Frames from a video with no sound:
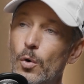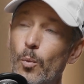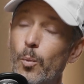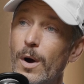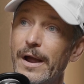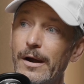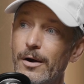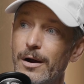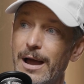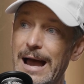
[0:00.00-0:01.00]

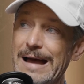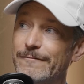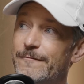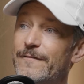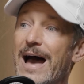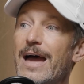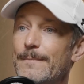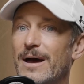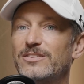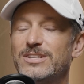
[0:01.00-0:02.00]
where I
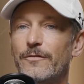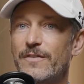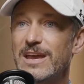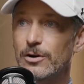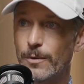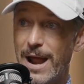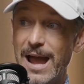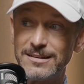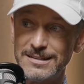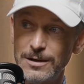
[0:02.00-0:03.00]
find myself
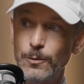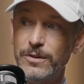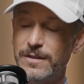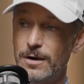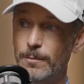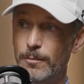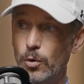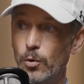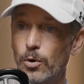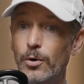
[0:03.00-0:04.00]
interacting with him
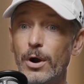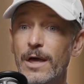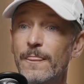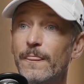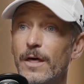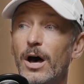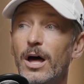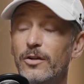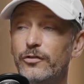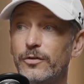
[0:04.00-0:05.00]
more. And
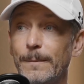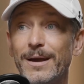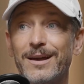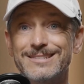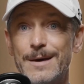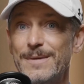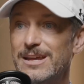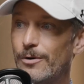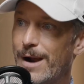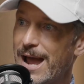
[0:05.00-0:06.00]
thus, because I'm
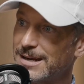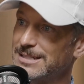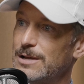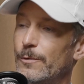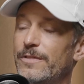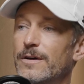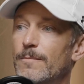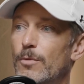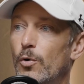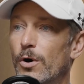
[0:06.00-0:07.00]
interacting with him
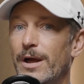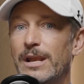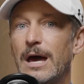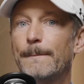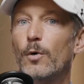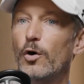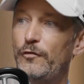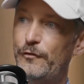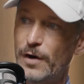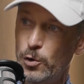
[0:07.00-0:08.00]
more and I'm more
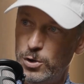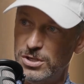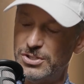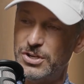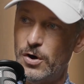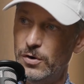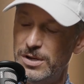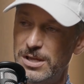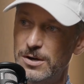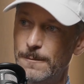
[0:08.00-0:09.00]
focused on
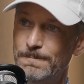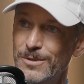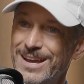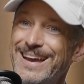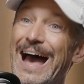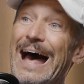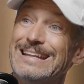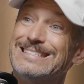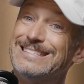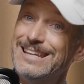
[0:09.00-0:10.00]
him,
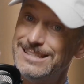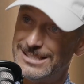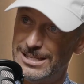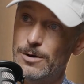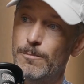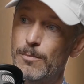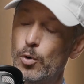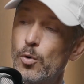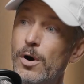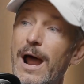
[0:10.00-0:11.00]
I sense him
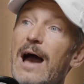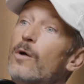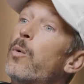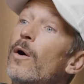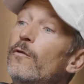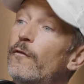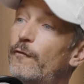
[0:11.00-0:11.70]
more. I quote,